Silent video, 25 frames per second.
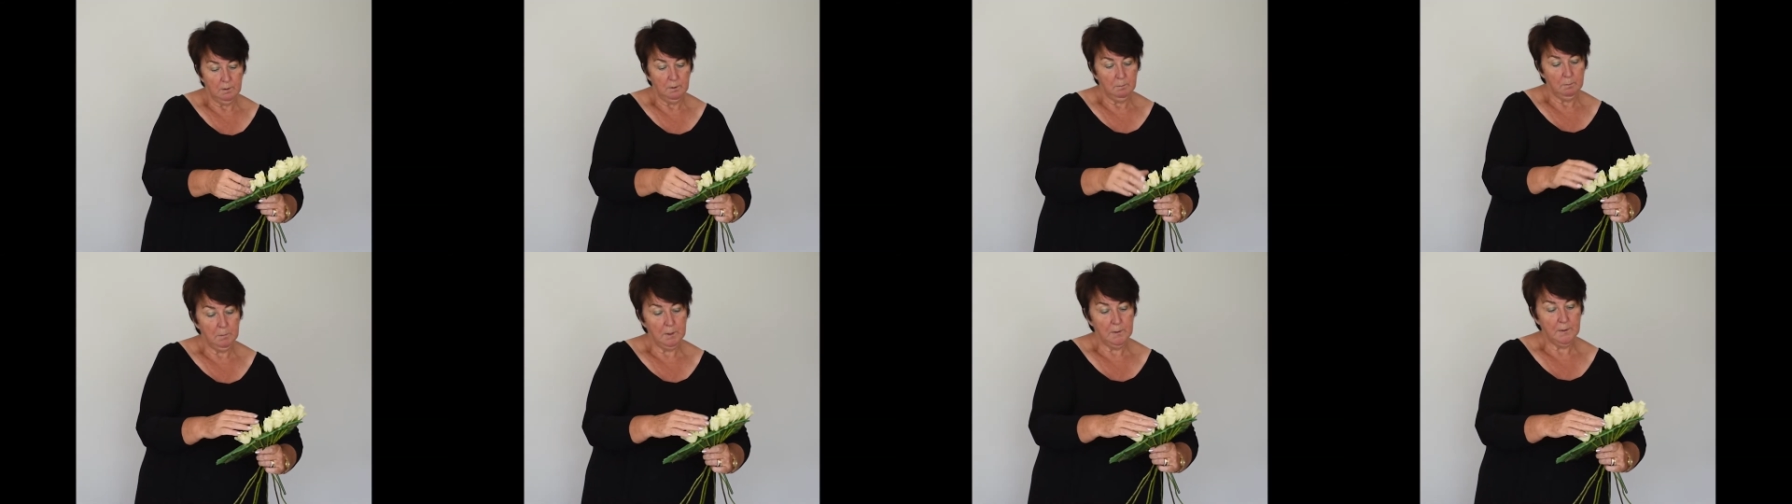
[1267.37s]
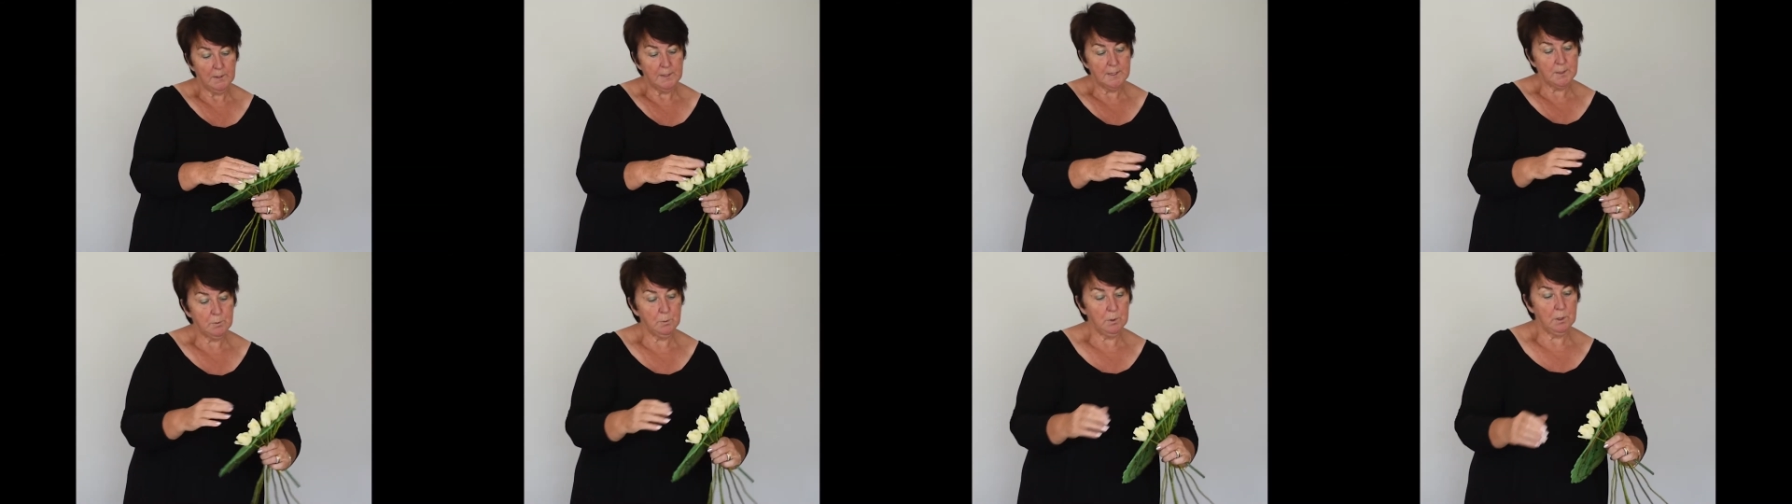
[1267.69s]
But
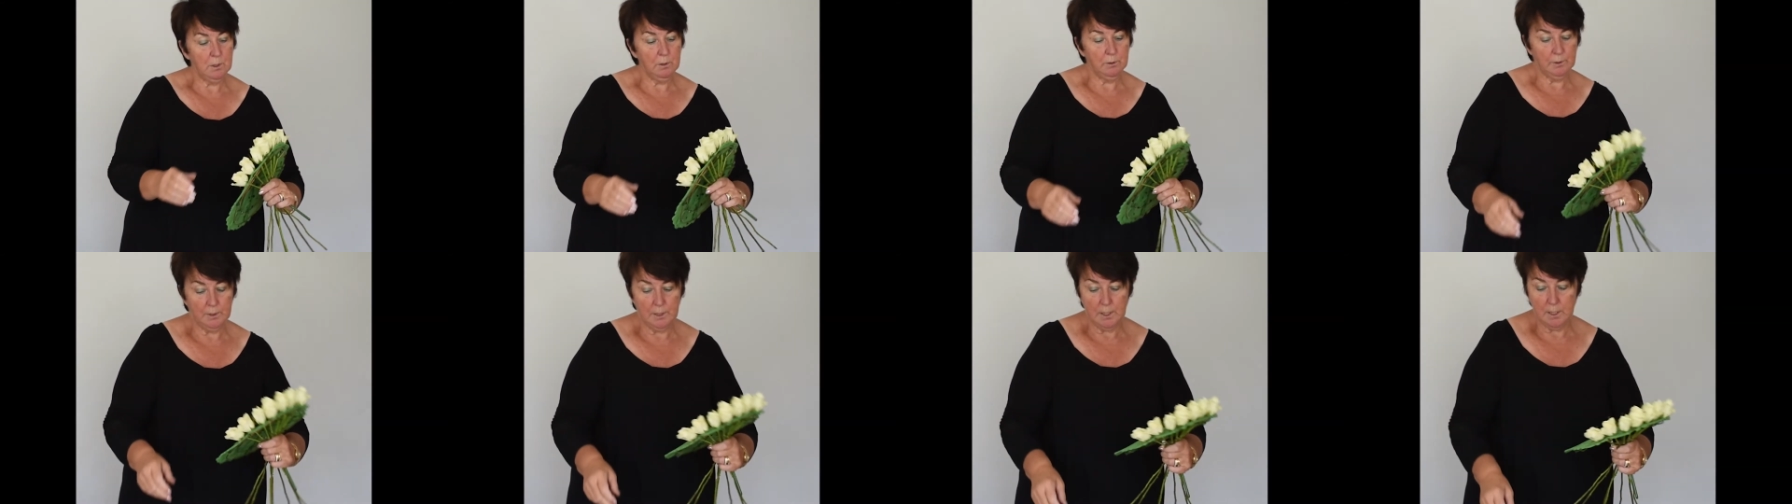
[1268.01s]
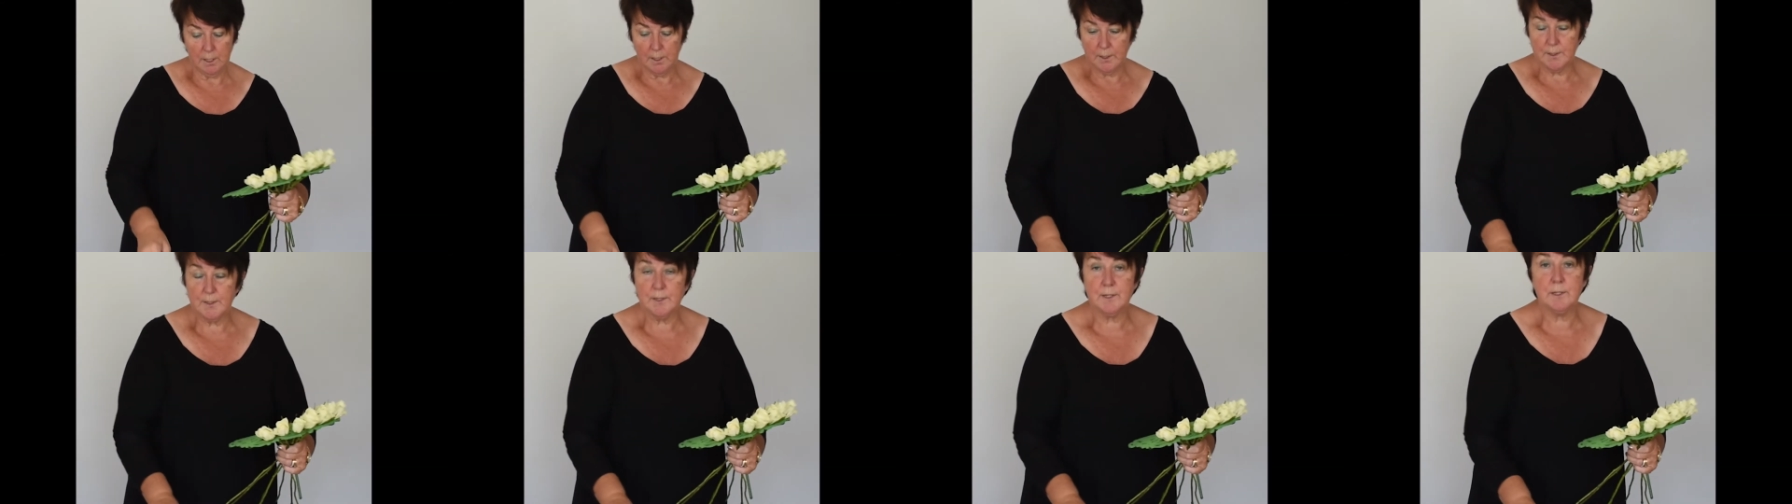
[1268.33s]
this would look
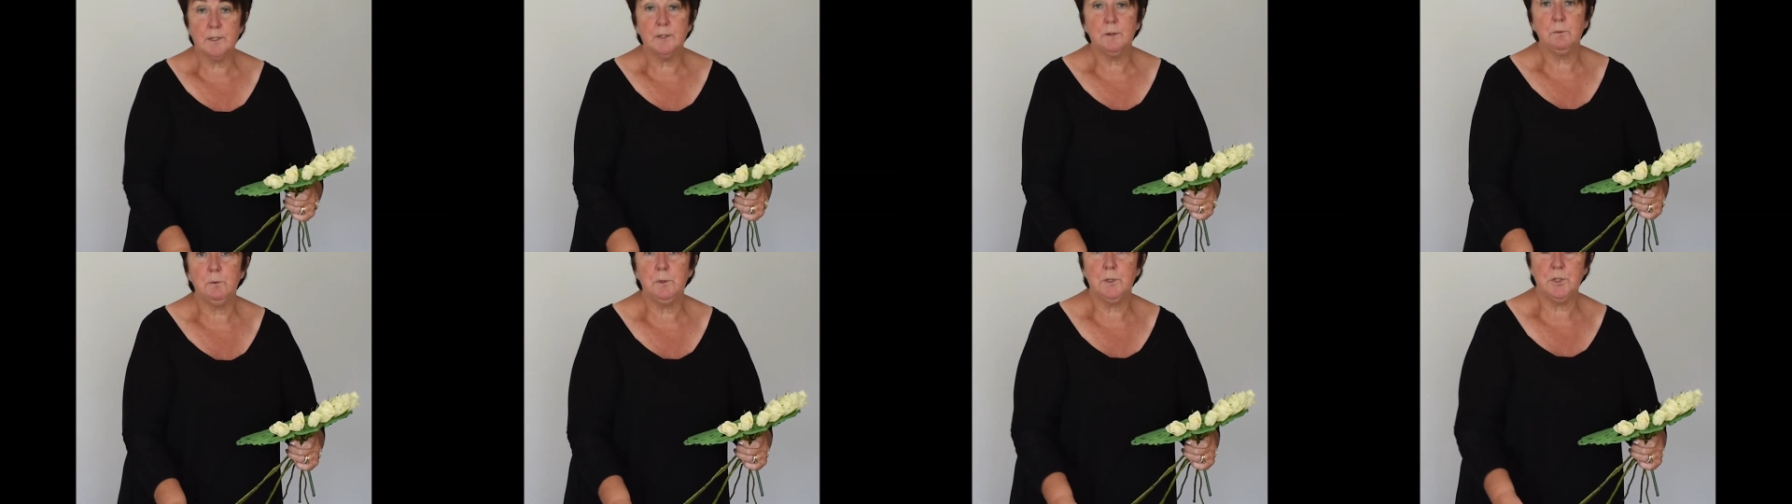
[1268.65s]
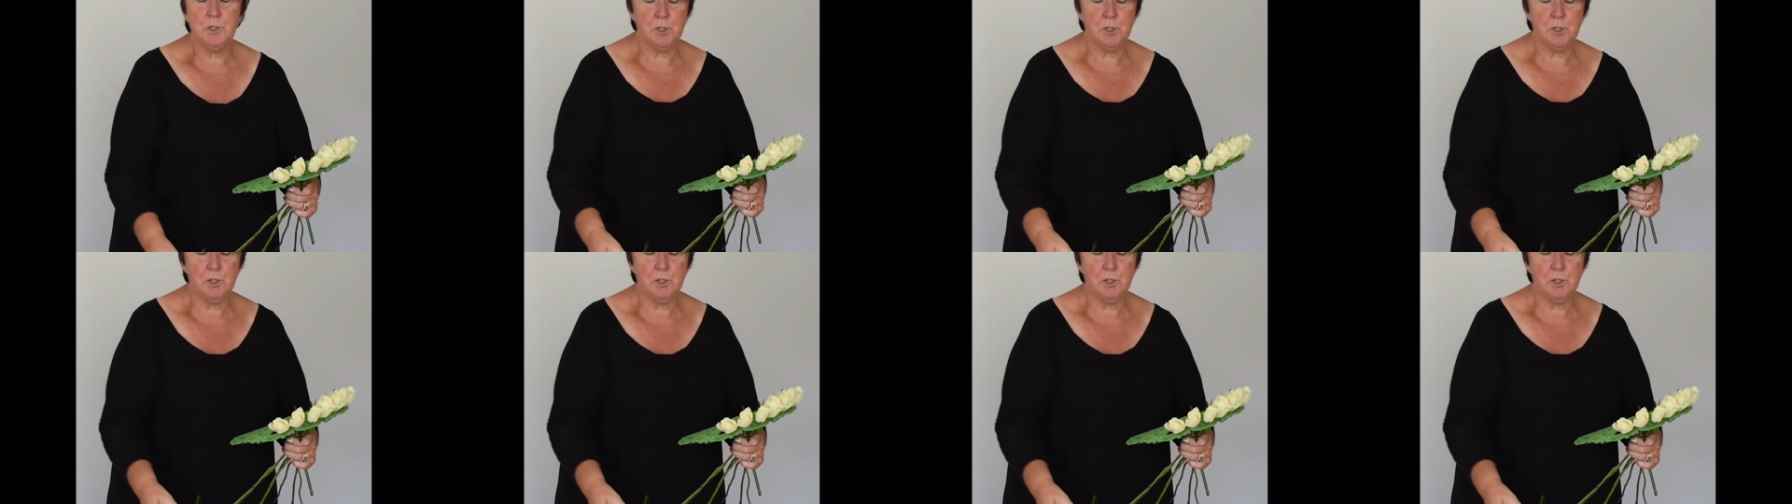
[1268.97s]
nice with